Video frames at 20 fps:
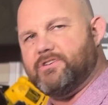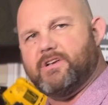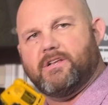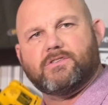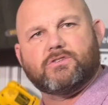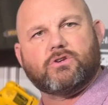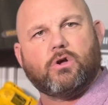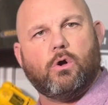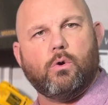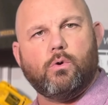and
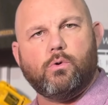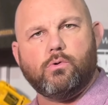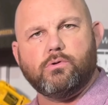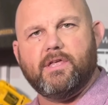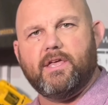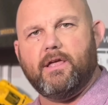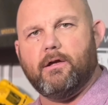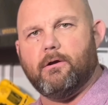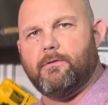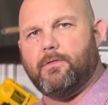it's cold
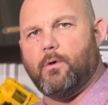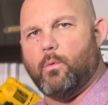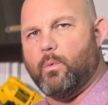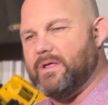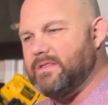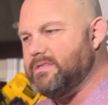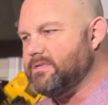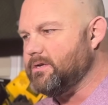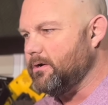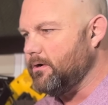here in the
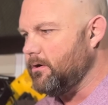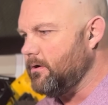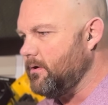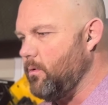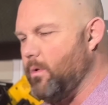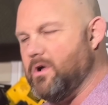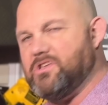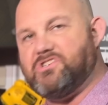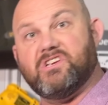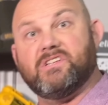winter,
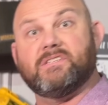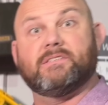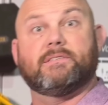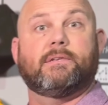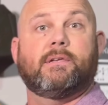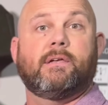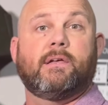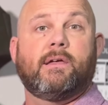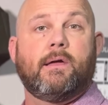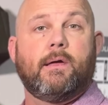which
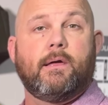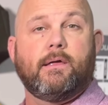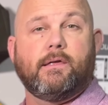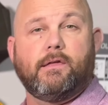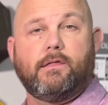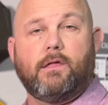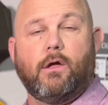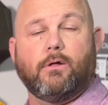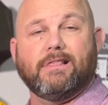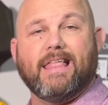it's,
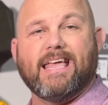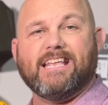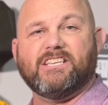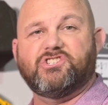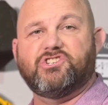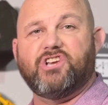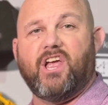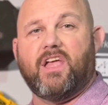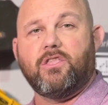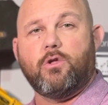you know, late
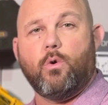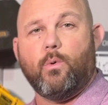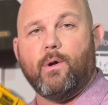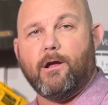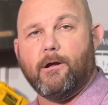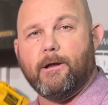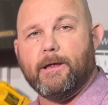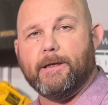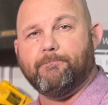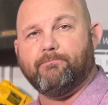
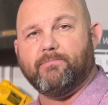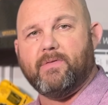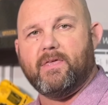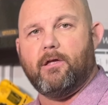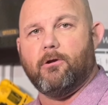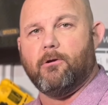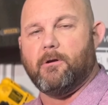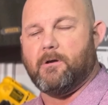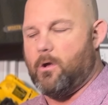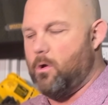January
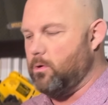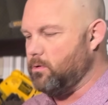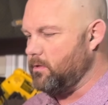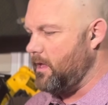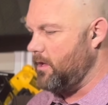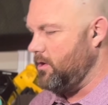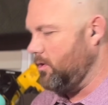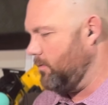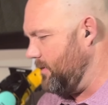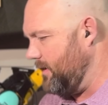here in
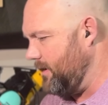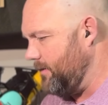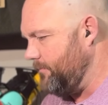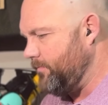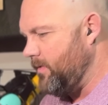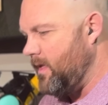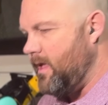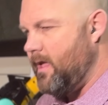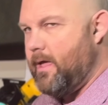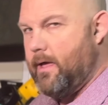Oklahoma.
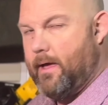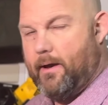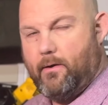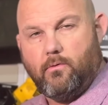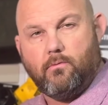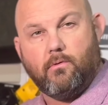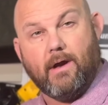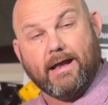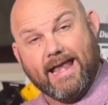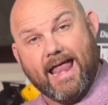
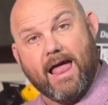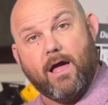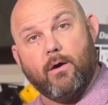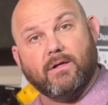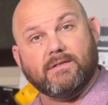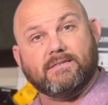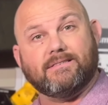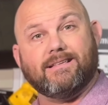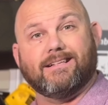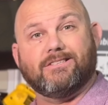Right now
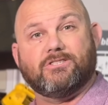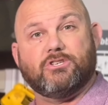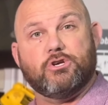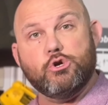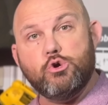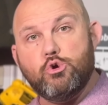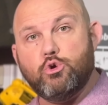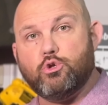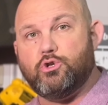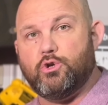it's not
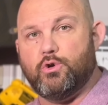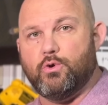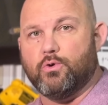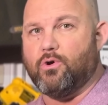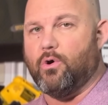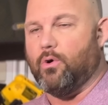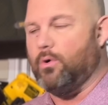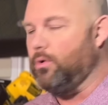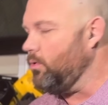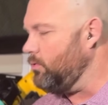too
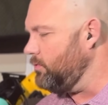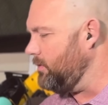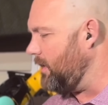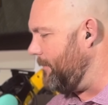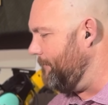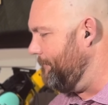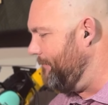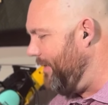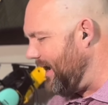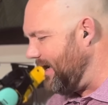
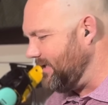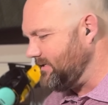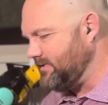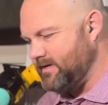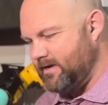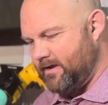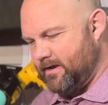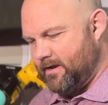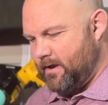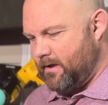cold,
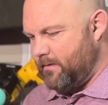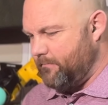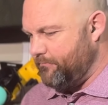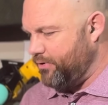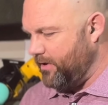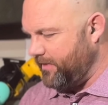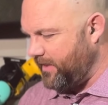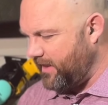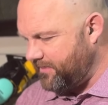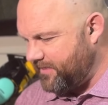but
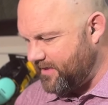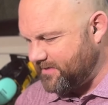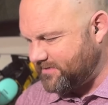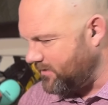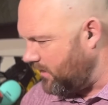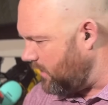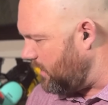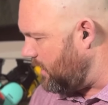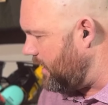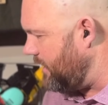putting this
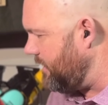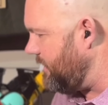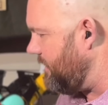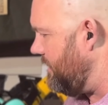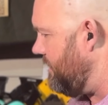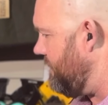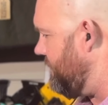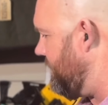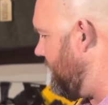on